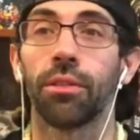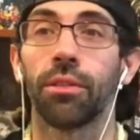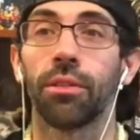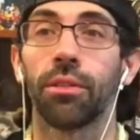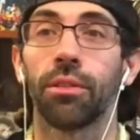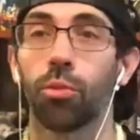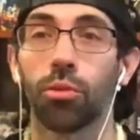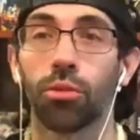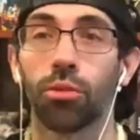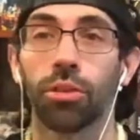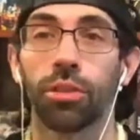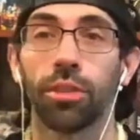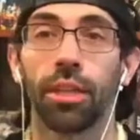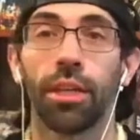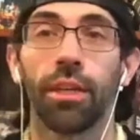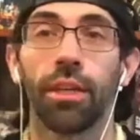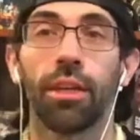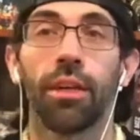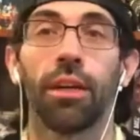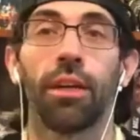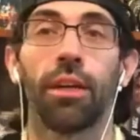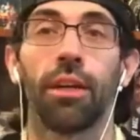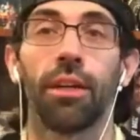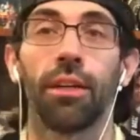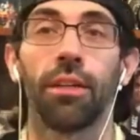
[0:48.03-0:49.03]

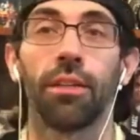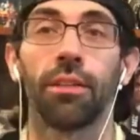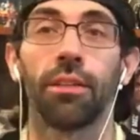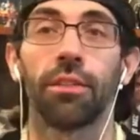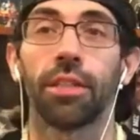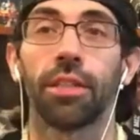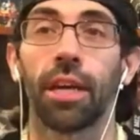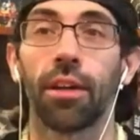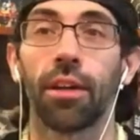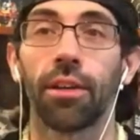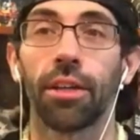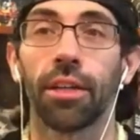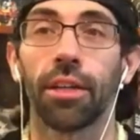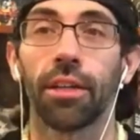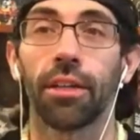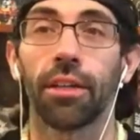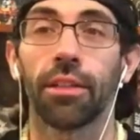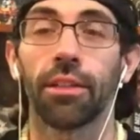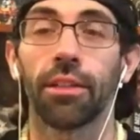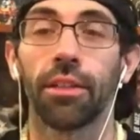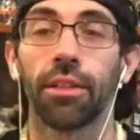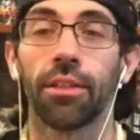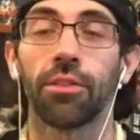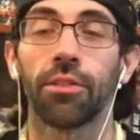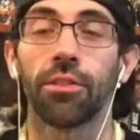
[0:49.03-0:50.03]
Sportsnet on Saturday
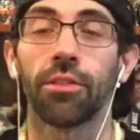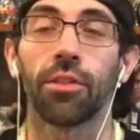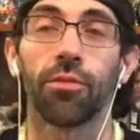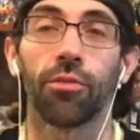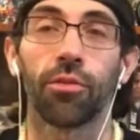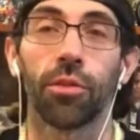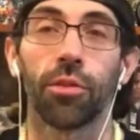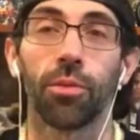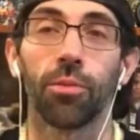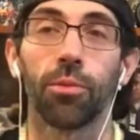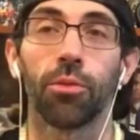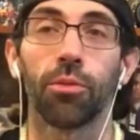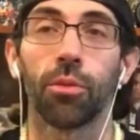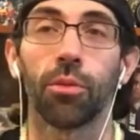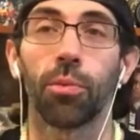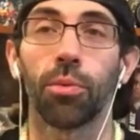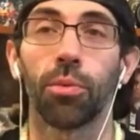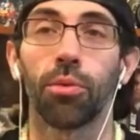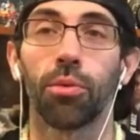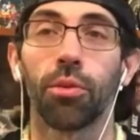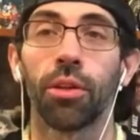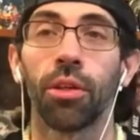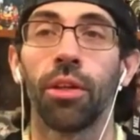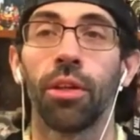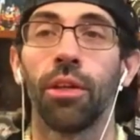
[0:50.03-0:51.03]
headlines confirmed the
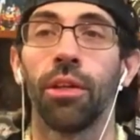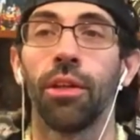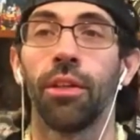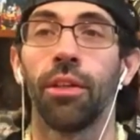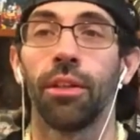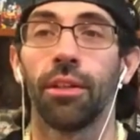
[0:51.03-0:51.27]
report